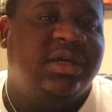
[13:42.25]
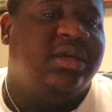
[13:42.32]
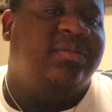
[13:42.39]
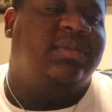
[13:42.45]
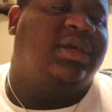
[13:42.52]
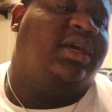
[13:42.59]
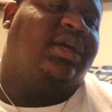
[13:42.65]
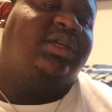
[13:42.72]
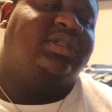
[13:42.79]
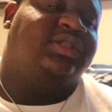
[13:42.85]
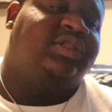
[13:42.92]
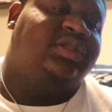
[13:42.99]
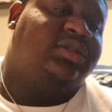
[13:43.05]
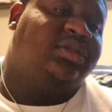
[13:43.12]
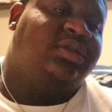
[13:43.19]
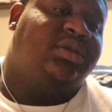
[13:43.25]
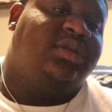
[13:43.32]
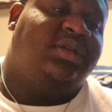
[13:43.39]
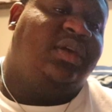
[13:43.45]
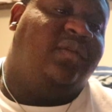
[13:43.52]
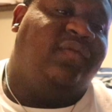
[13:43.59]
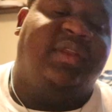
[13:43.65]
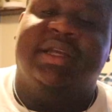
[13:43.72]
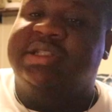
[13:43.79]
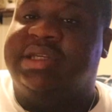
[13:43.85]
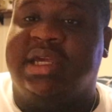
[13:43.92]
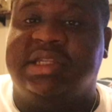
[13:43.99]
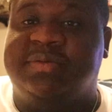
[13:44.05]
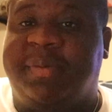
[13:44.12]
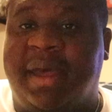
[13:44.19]
because if this
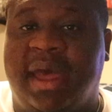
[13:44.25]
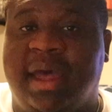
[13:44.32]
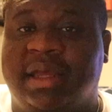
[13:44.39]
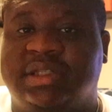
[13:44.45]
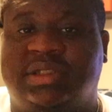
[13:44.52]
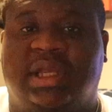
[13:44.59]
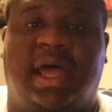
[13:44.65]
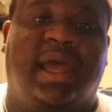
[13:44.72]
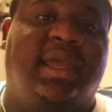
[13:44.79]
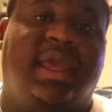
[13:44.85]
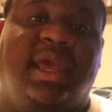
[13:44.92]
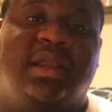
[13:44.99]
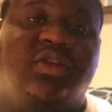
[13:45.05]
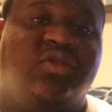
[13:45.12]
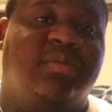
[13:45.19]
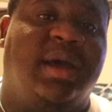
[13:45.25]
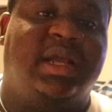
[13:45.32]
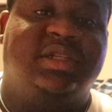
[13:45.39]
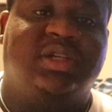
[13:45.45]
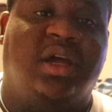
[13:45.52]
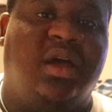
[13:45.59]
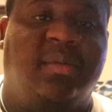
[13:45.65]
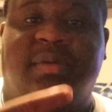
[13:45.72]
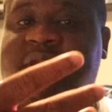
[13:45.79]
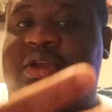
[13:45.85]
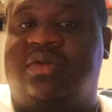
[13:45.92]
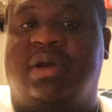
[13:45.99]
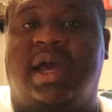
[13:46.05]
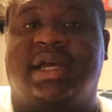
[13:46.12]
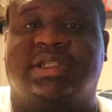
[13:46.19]
gets passed, I can't do my job, and
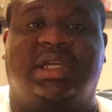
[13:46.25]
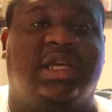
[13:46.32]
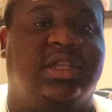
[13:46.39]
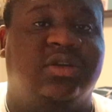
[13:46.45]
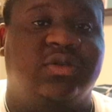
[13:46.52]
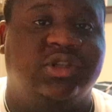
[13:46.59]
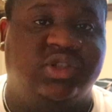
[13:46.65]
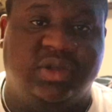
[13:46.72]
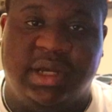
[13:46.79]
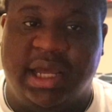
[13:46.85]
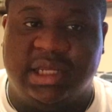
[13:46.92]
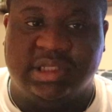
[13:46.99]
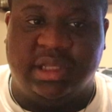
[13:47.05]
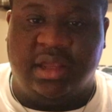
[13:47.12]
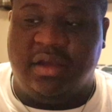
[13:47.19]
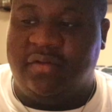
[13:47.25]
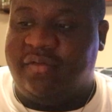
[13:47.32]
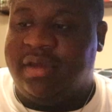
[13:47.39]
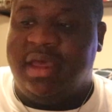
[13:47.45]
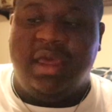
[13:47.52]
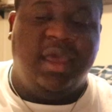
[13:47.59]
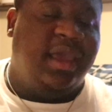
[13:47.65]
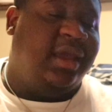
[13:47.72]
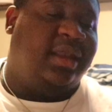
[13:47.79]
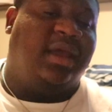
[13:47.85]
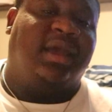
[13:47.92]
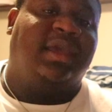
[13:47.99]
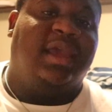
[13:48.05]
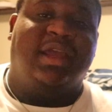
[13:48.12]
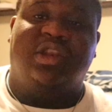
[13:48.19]
you guys can't do what you guys love, and
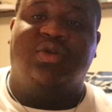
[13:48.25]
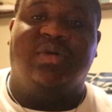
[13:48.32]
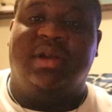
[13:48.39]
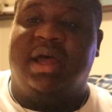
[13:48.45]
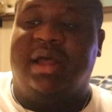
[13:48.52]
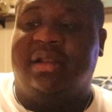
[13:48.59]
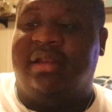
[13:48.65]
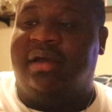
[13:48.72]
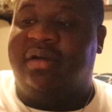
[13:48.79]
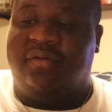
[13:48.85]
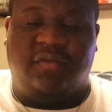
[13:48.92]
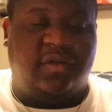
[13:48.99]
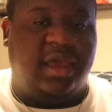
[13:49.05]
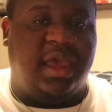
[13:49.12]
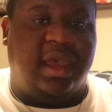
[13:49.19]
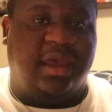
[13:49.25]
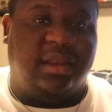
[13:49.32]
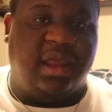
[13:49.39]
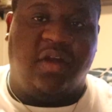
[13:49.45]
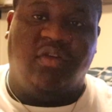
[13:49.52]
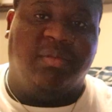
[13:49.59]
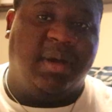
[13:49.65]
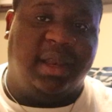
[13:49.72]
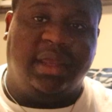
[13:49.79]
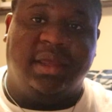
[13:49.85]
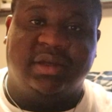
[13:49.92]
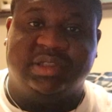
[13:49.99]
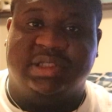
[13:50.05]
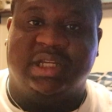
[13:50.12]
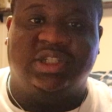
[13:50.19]
I can't do what I love, and everybody
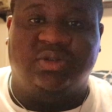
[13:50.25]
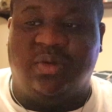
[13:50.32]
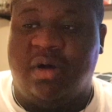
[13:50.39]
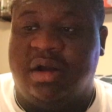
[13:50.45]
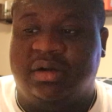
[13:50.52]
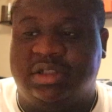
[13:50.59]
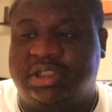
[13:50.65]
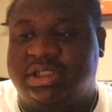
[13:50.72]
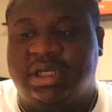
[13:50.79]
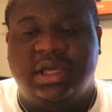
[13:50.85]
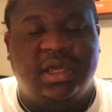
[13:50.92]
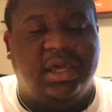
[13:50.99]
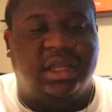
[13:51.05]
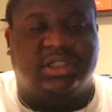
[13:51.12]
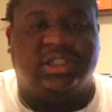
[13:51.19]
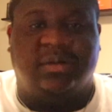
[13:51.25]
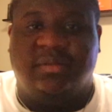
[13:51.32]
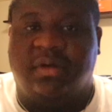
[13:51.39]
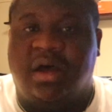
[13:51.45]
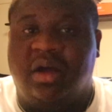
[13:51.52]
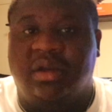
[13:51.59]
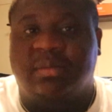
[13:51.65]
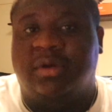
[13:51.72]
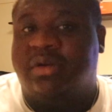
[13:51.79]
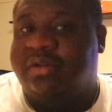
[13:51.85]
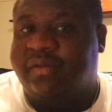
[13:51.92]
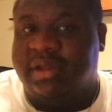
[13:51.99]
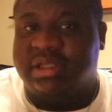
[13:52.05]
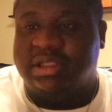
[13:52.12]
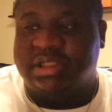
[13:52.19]
else that you watch in terms of the
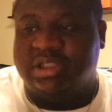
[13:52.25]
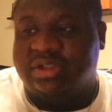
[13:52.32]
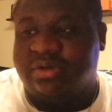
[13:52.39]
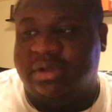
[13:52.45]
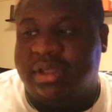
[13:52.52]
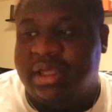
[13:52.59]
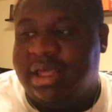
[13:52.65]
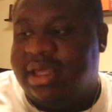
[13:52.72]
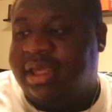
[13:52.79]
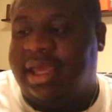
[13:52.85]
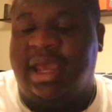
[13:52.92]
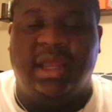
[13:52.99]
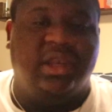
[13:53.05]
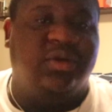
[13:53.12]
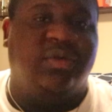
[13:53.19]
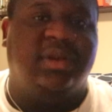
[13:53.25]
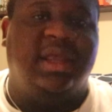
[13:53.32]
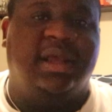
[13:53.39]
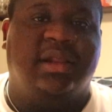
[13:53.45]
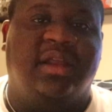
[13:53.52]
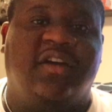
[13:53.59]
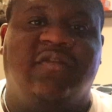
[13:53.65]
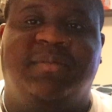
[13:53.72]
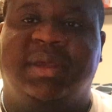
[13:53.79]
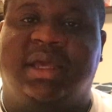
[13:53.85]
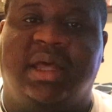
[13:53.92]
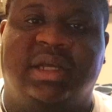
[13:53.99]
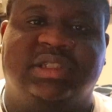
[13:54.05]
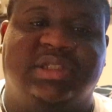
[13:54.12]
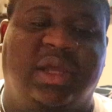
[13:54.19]
automotive industry can't do what they love,
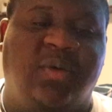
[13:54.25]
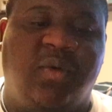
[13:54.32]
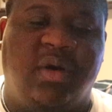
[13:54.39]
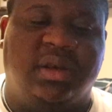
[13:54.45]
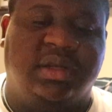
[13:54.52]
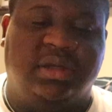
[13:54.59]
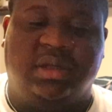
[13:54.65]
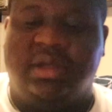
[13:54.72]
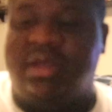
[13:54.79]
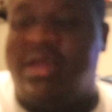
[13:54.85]
because they want to